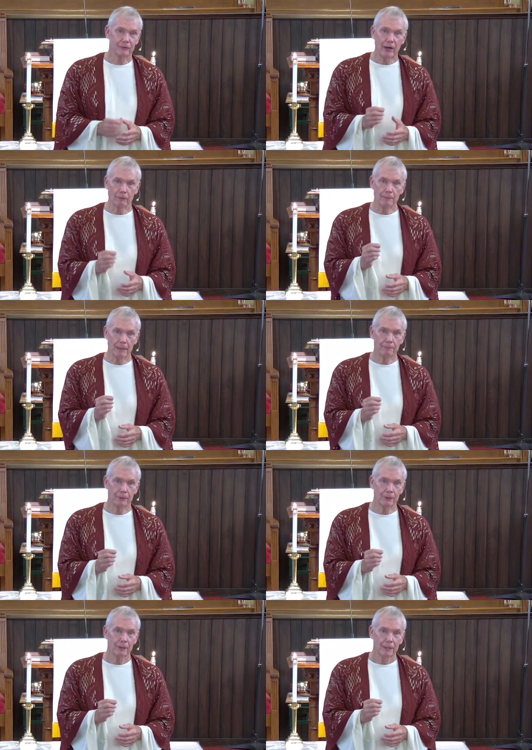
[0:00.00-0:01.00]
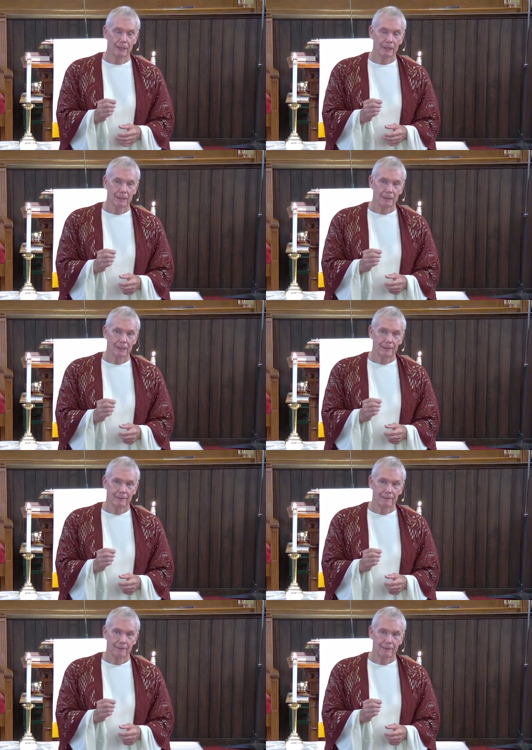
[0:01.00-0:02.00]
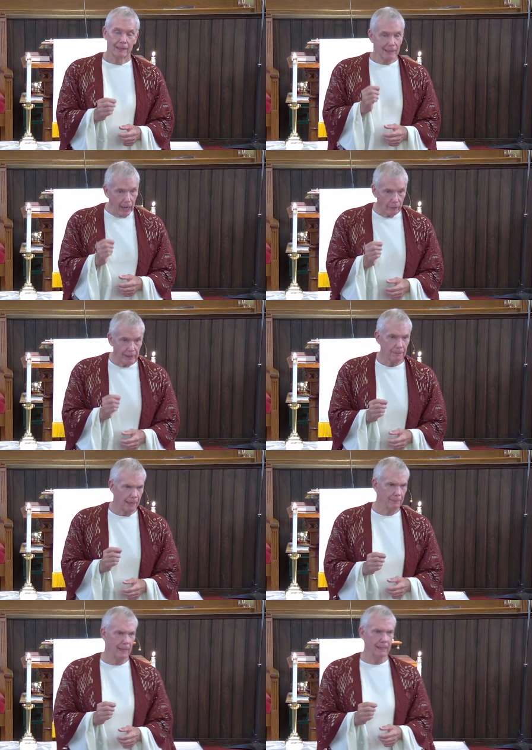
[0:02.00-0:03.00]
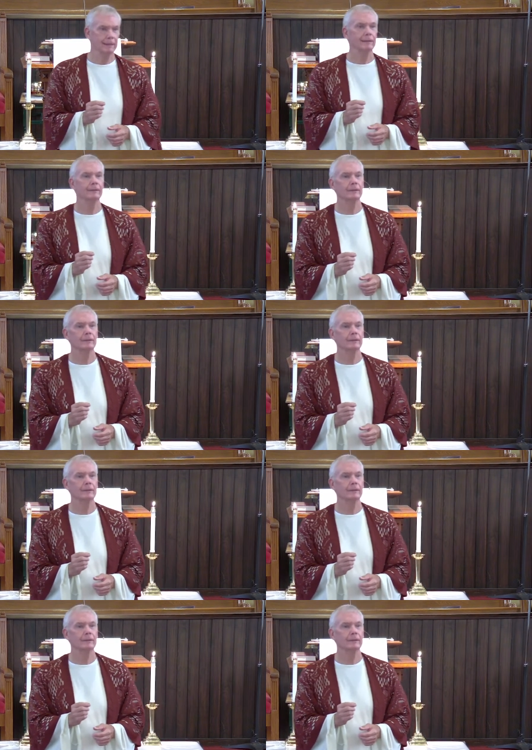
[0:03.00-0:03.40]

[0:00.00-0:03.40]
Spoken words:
I remember allowing my men